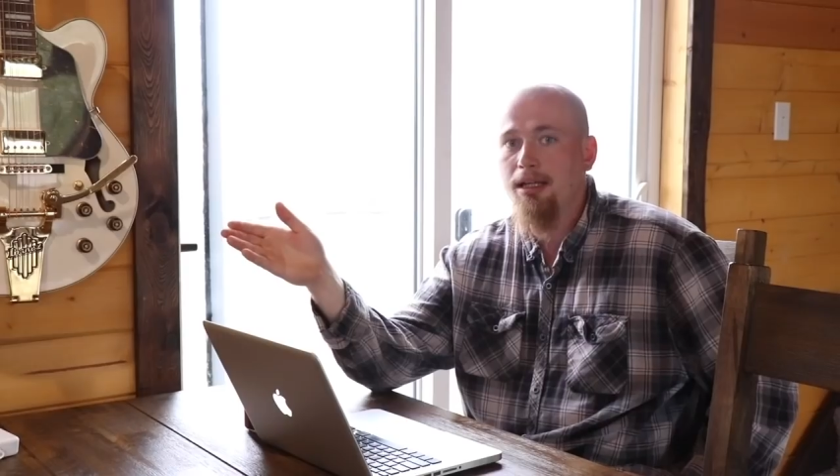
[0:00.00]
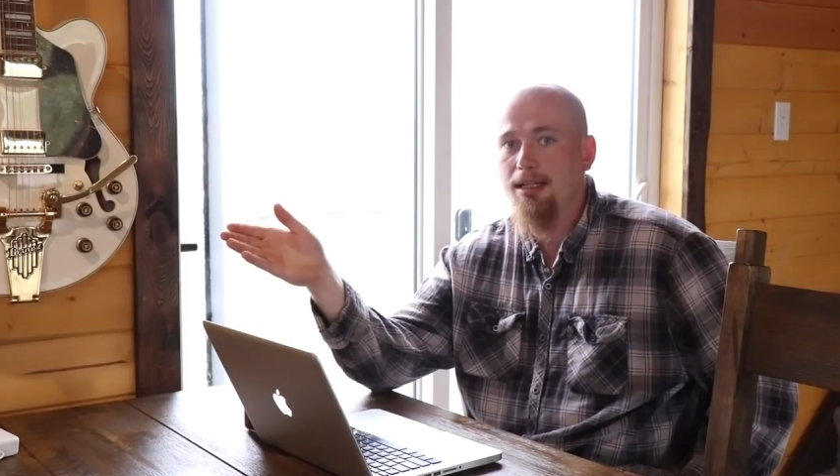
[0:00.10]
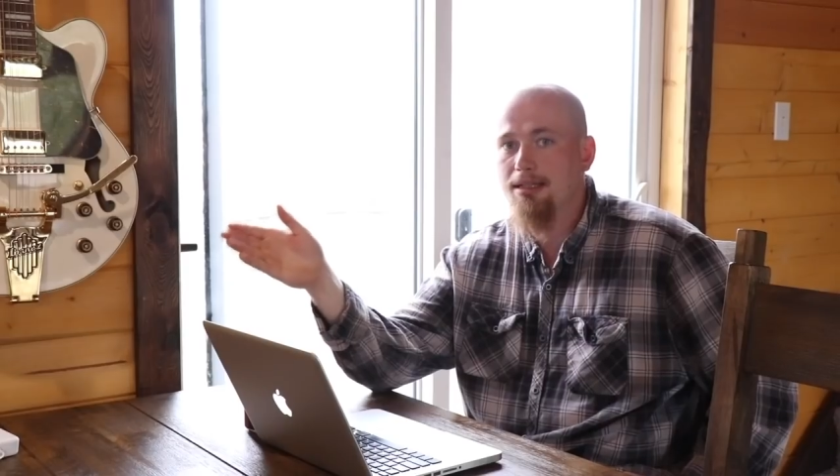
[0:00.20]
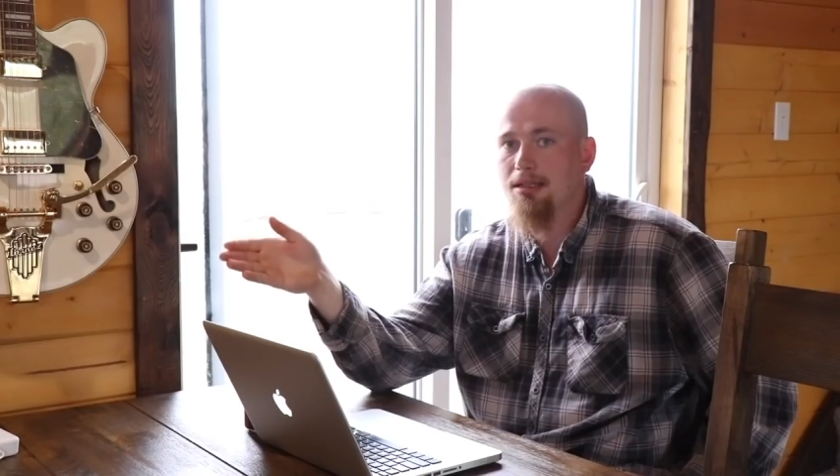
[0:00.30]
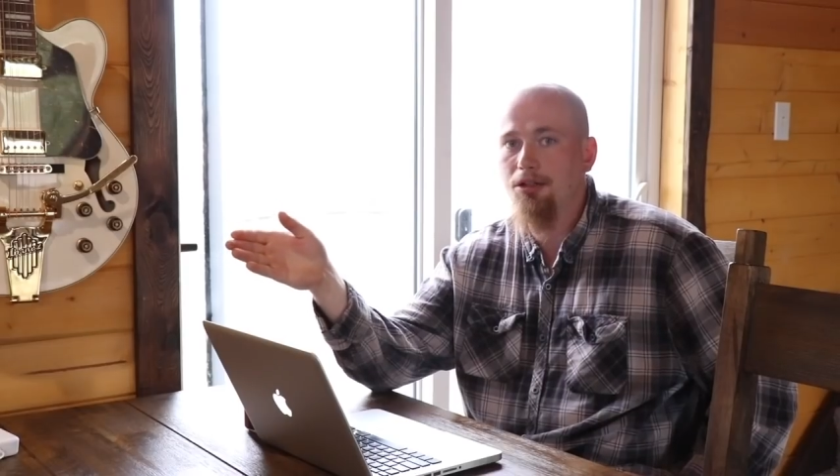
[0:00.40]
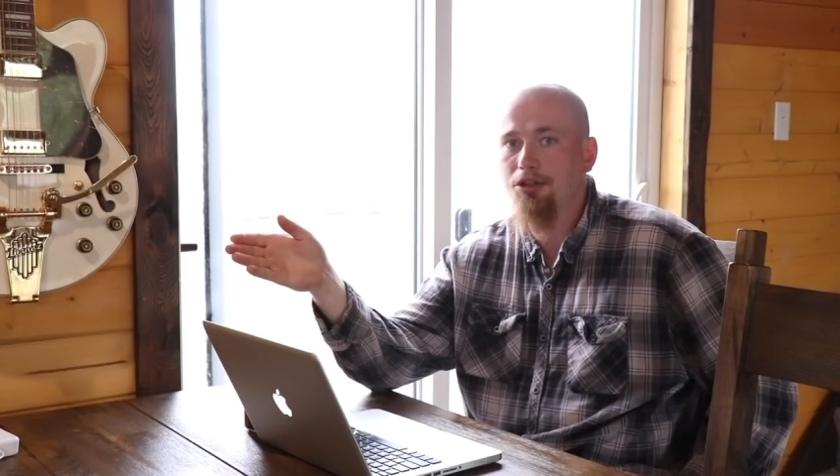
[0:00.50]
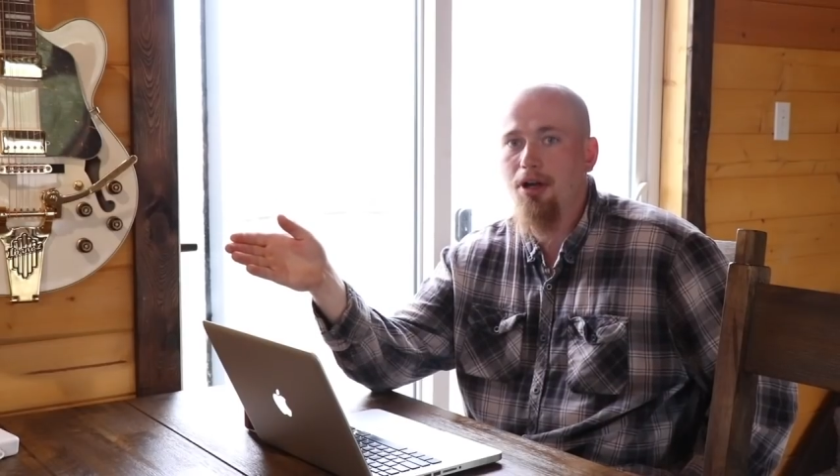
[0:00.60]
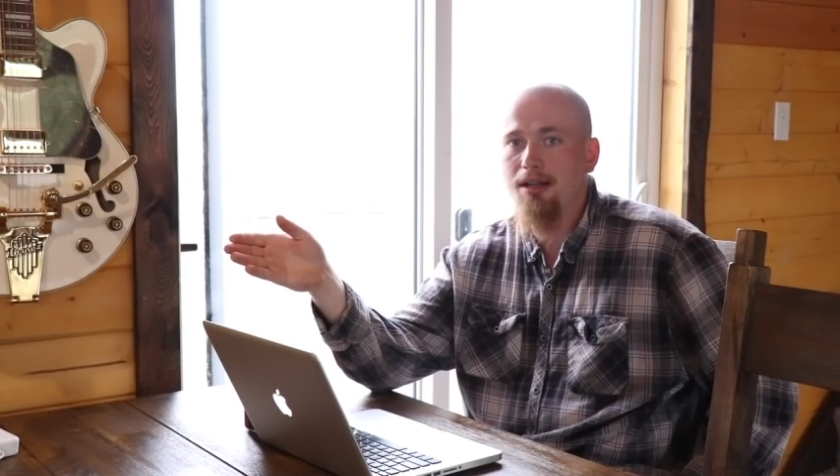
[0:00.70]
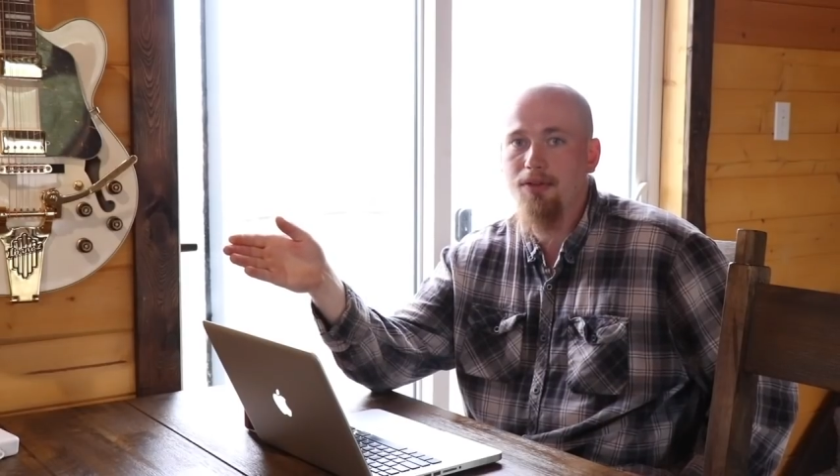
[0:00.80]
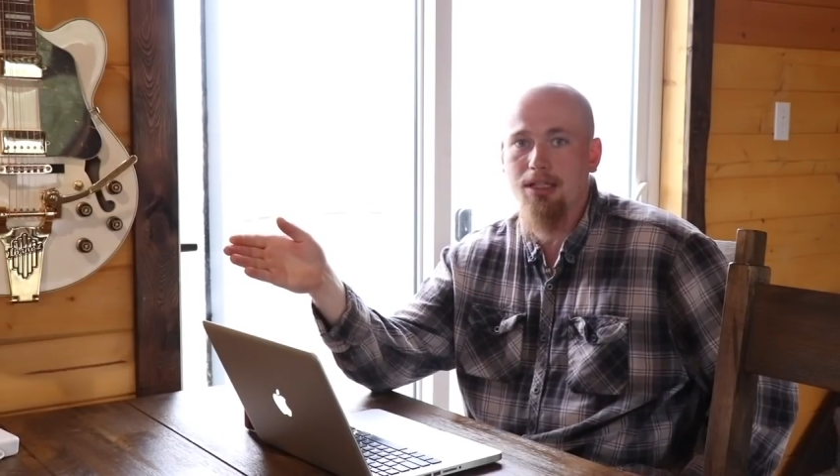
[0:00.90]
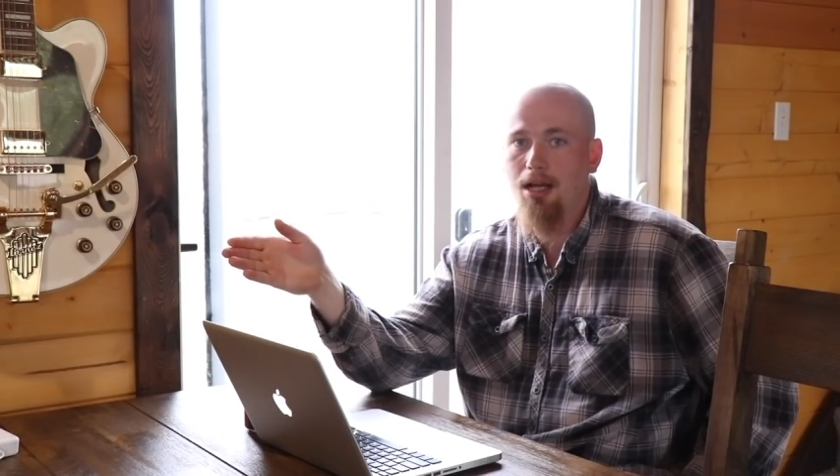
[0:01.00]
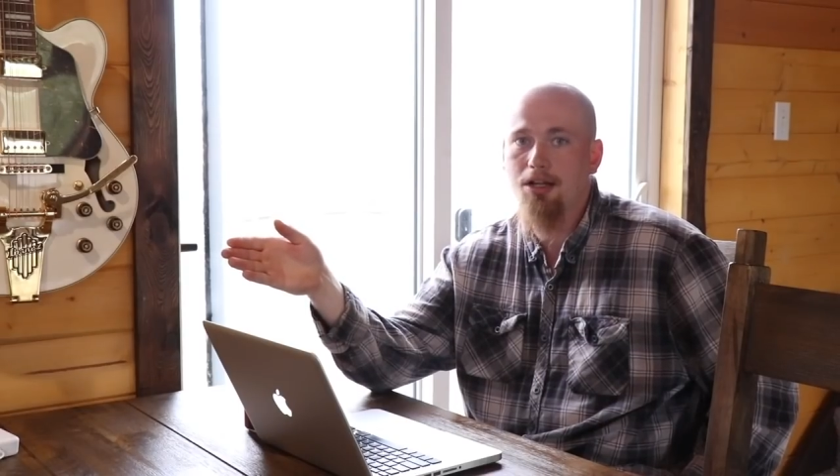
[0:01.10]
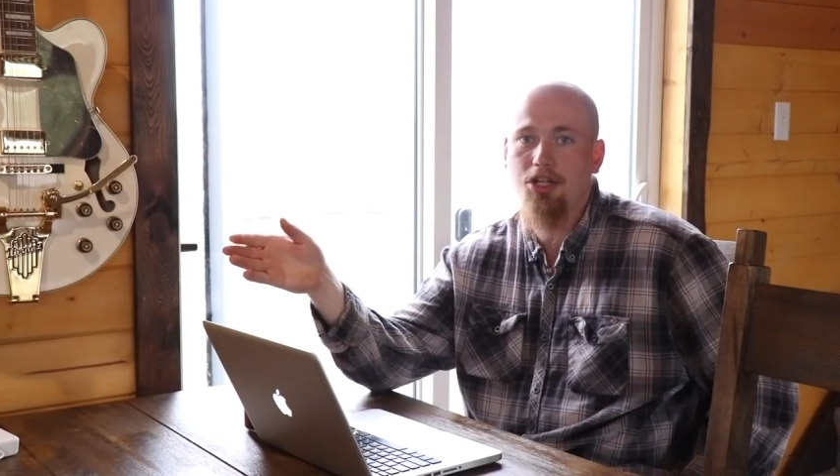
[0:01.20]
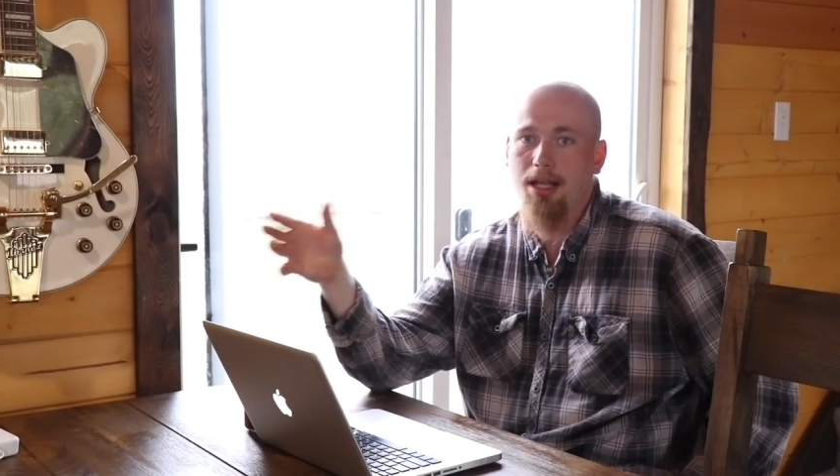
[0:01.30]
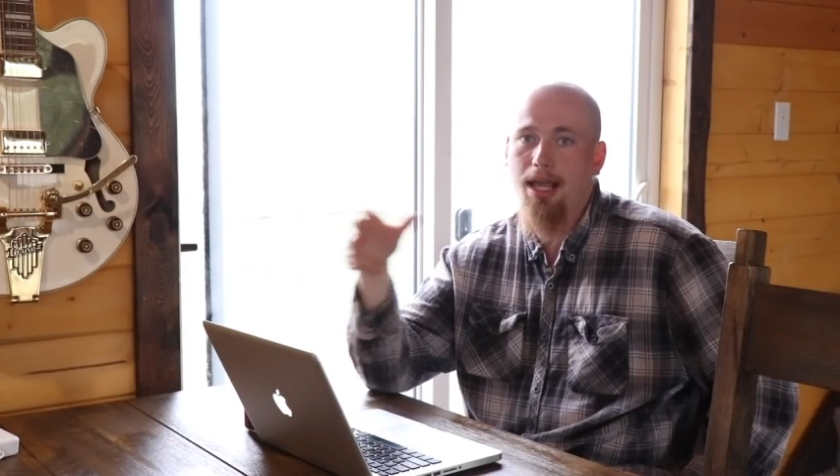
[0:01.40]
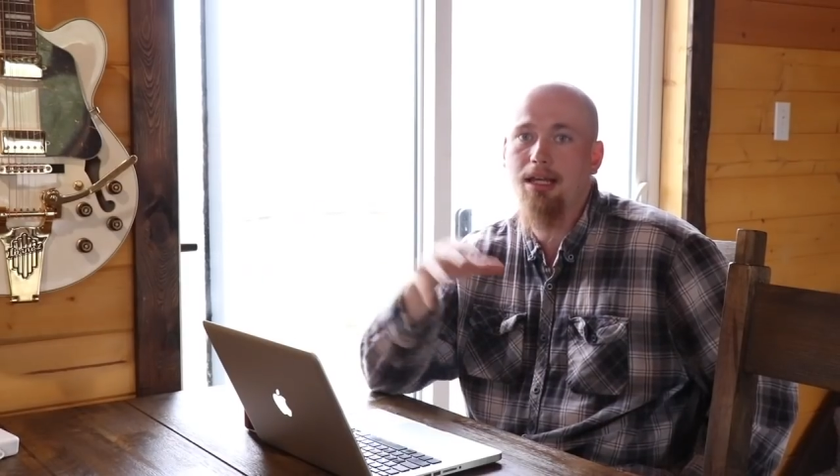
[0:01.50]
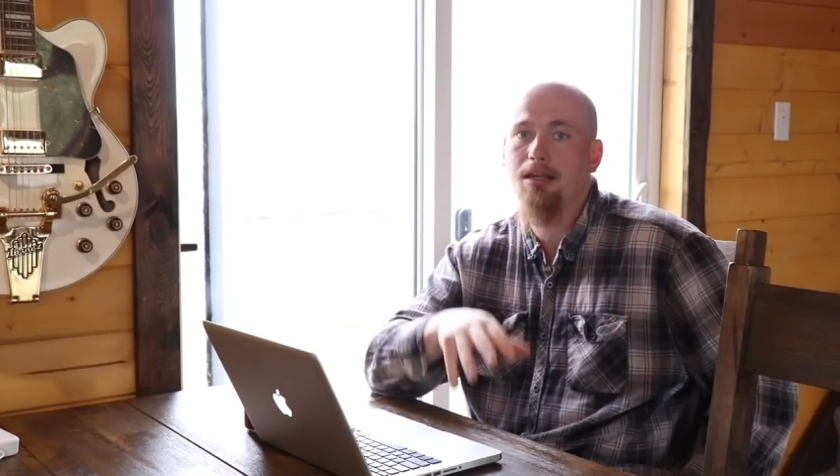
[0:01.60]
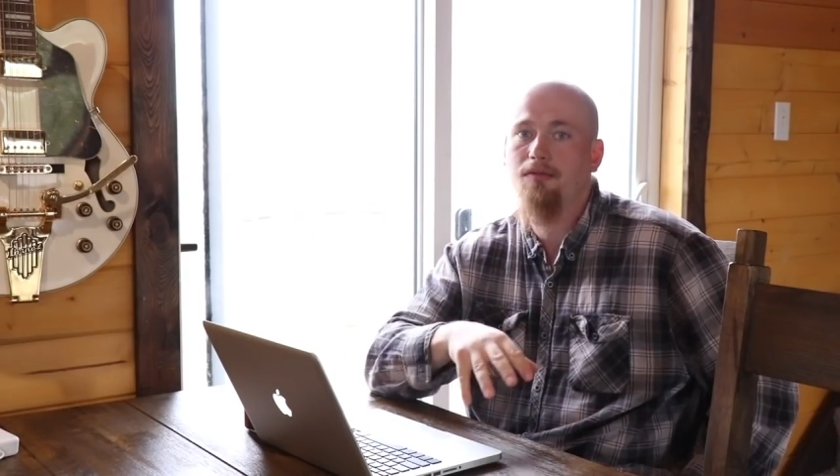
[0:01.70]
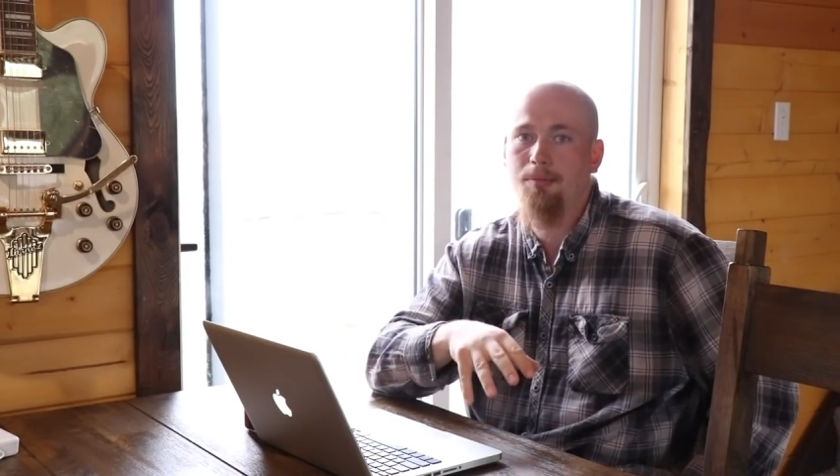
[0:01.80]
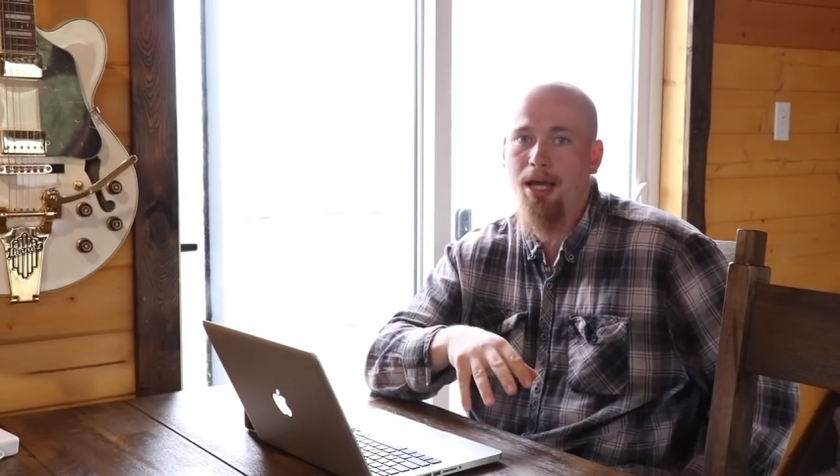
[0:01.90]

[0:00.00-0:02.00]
is still not even touching any of the